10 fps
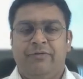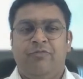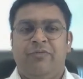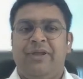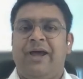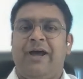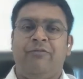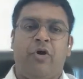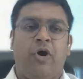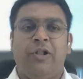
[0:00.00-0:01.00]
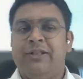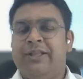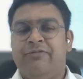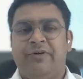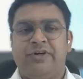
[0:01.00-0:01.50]
We have all
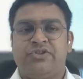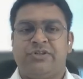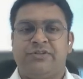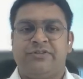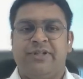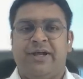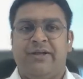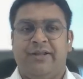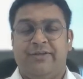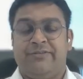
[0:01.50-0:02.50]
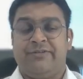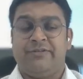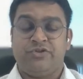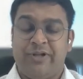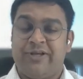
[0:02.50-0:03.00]
the functions that
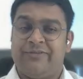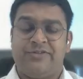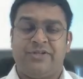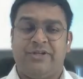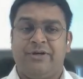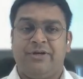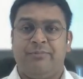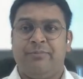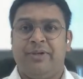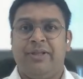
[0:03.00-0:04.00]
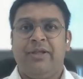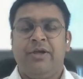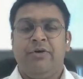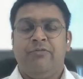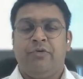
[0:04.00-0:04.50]
should exist in a company,
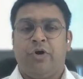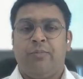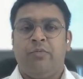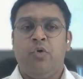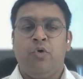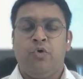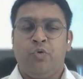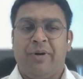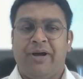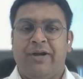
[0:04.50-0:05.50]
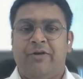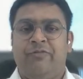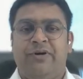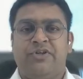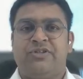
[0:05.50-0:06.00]
from go-to-market
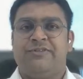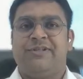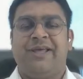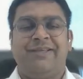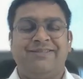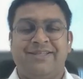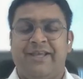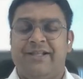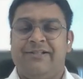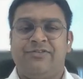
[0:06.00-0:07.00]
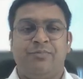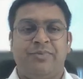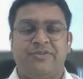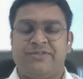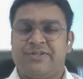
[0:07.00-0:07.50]
functions like sales,
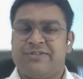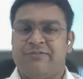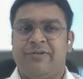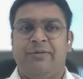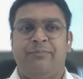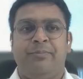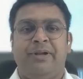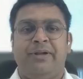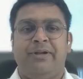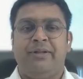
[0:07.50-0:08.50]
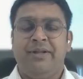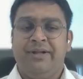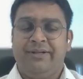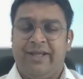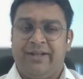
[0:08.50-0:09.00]
business development,
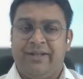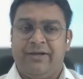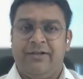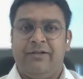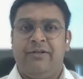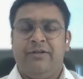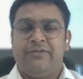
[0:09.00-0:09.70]
technical